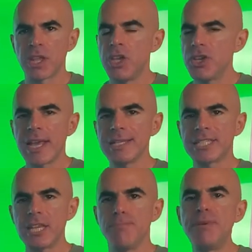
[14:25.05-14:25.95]
you can't
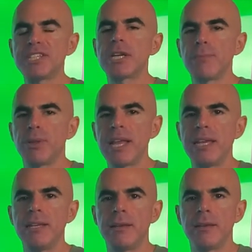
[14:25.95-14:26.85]
sit and bitch and
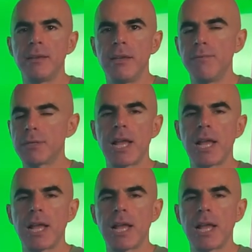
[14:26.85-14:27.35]
complain if it's